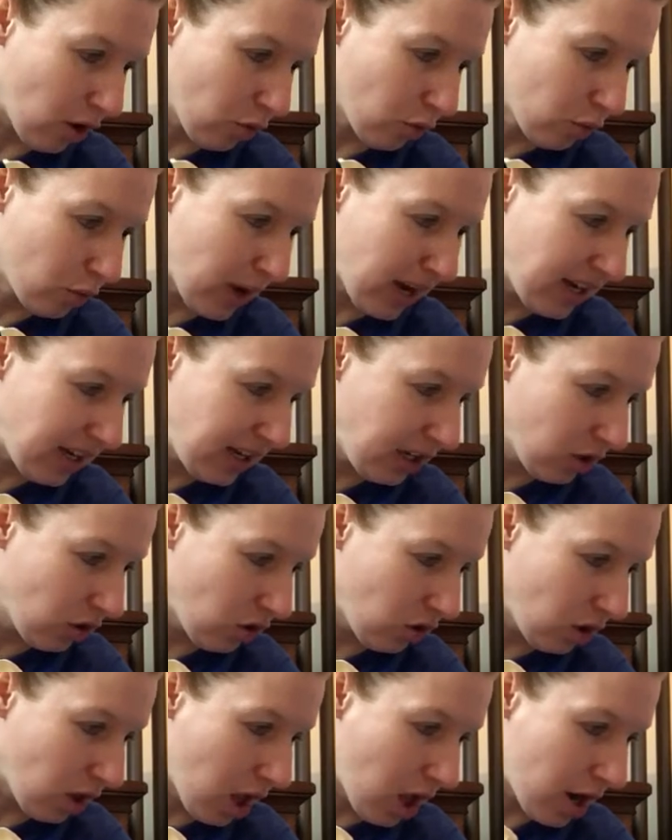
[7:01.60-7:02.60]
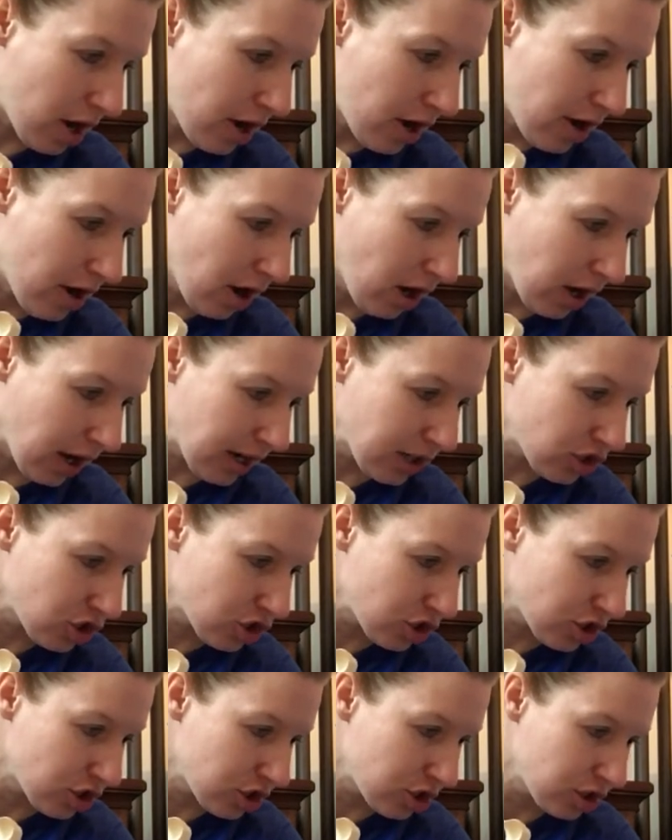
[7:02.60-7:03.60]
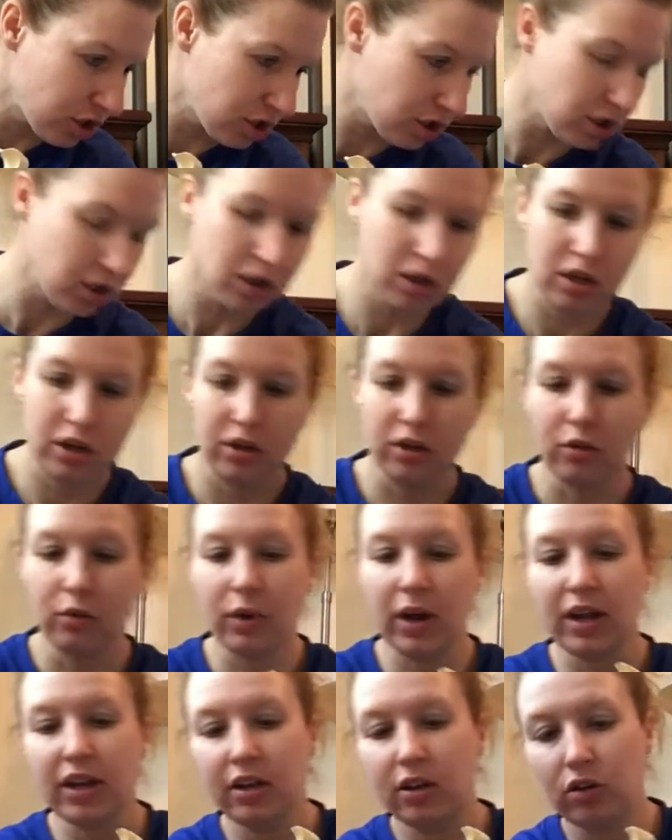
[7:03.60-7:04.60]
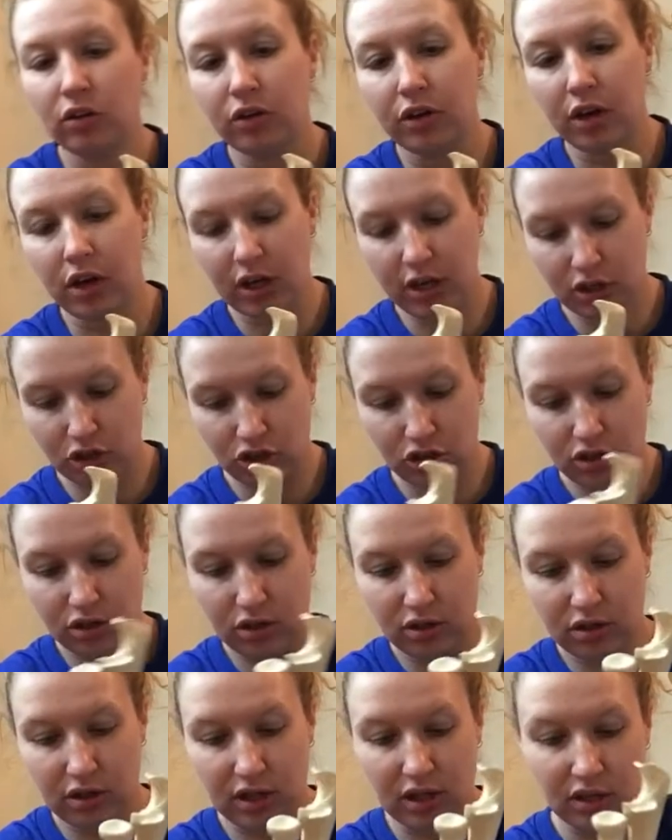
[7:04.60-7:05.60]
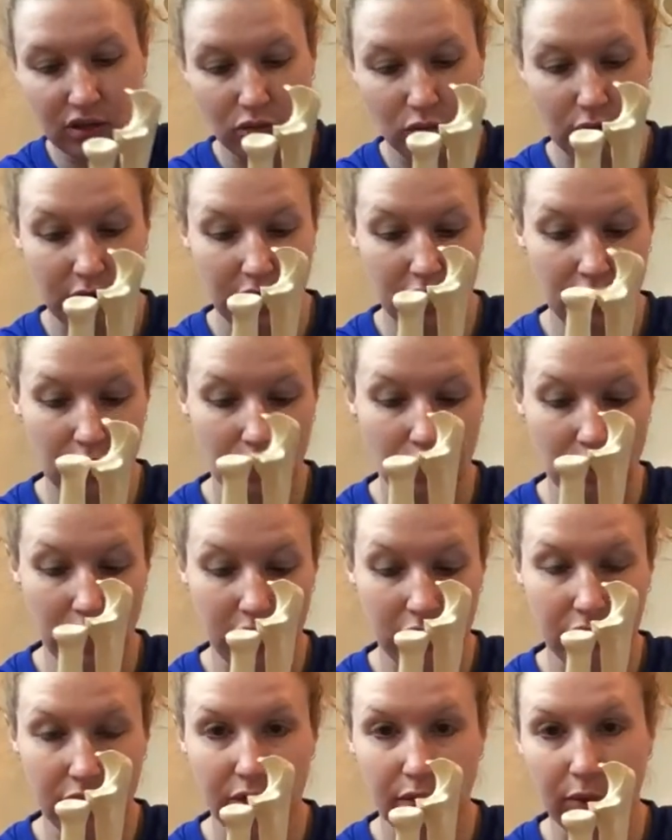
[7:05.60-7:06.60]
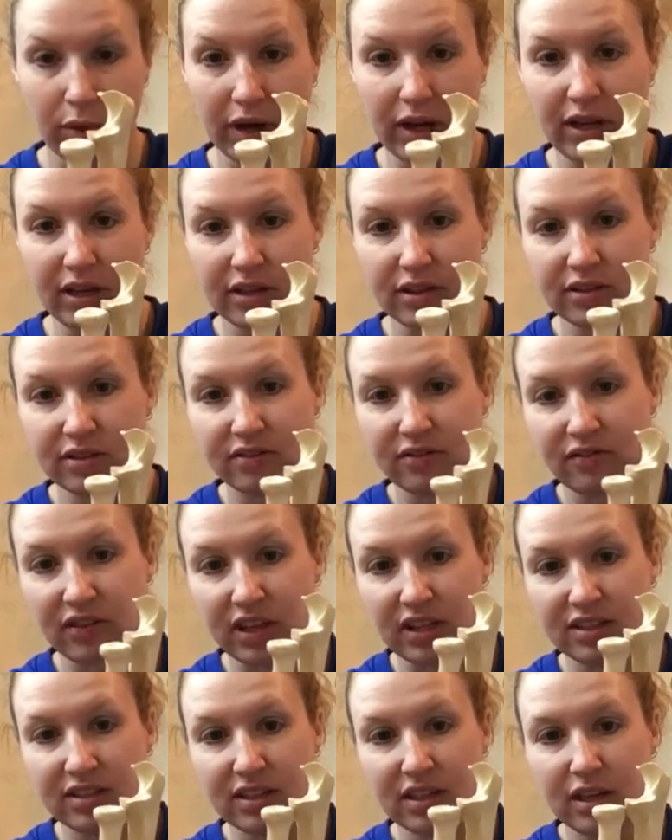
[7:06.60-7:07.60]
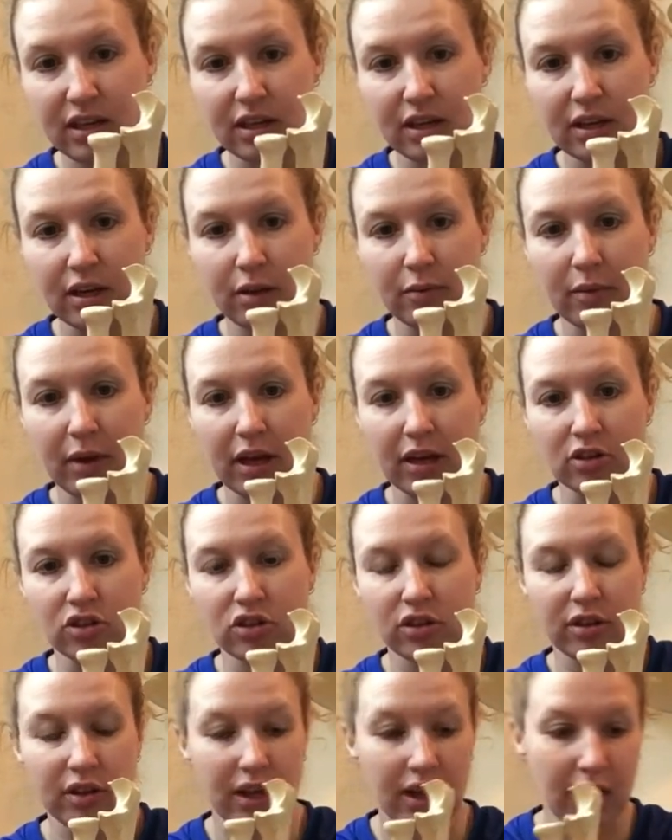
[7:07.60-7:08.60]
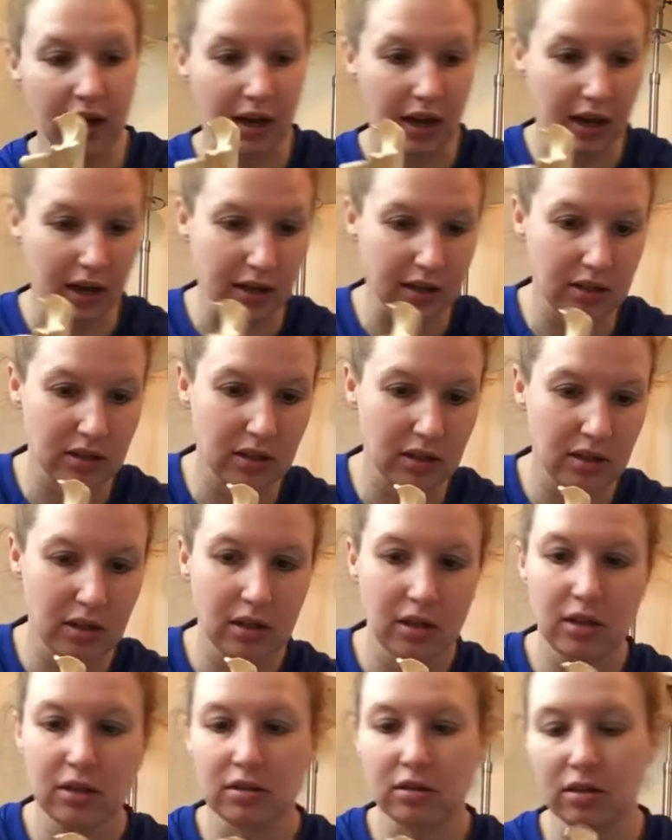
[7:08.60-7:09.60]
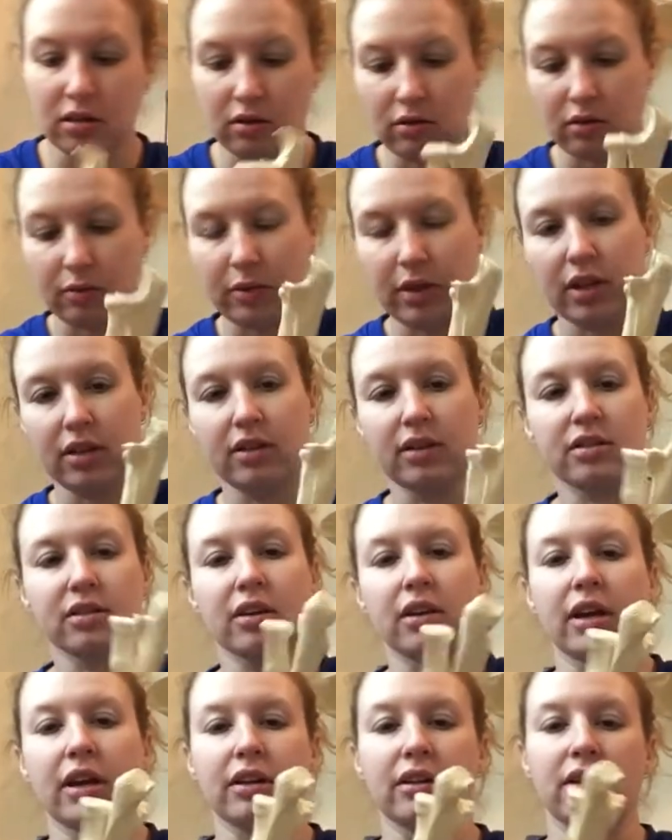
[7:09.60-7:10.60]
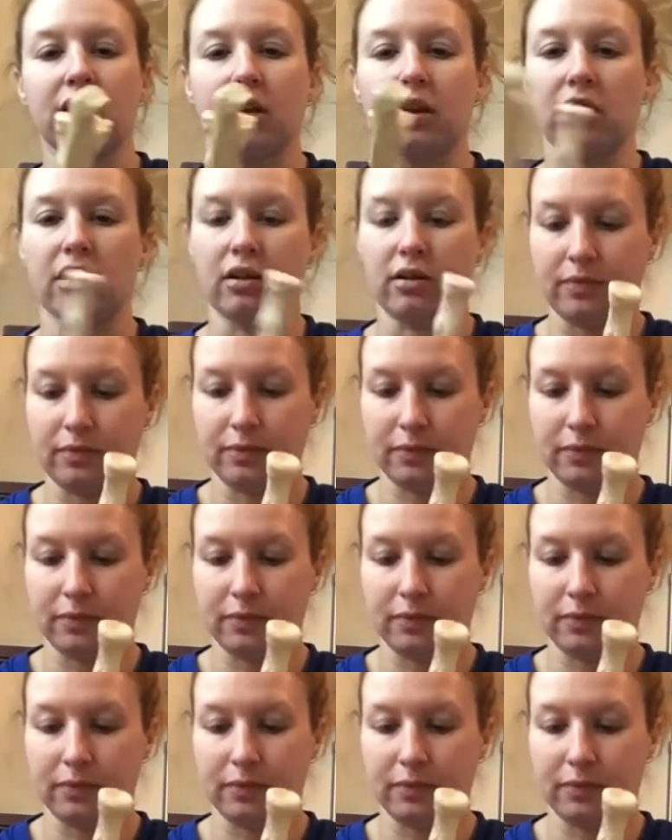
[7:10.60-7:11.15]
radial notch. The radial notch is where, well, the radius fits in. Imagine that. So let me get these connected again,